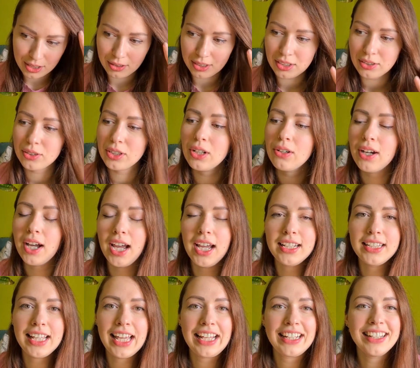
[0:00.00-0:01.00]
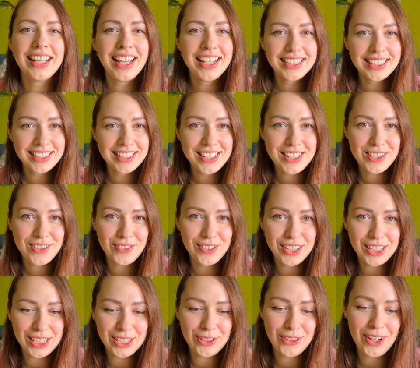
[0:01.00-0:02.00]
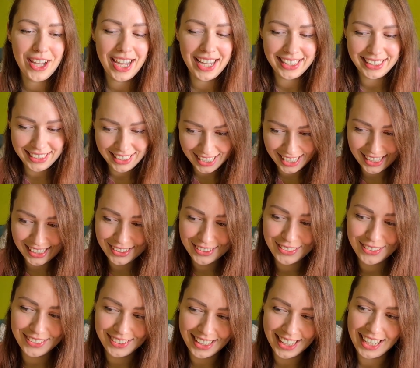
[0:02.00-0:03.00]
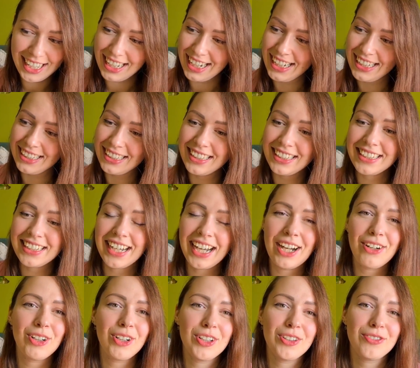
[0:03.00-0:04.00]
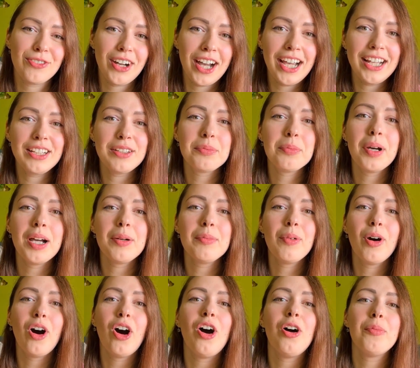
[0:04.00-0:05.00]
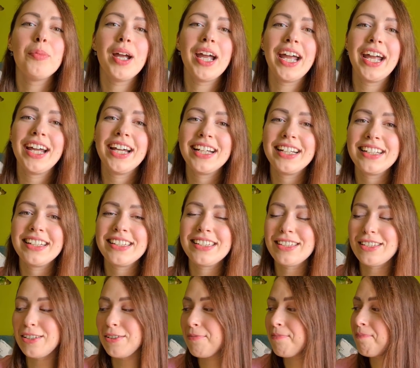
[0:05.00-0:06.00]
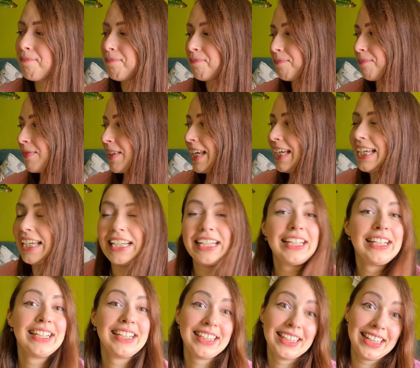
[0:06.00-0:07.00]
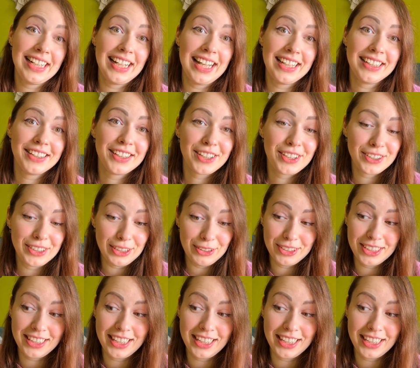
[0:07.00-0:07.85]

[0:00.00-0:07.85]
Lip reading: So I need to go ahead and edit this video, and then today I think I will invite my mom and let her know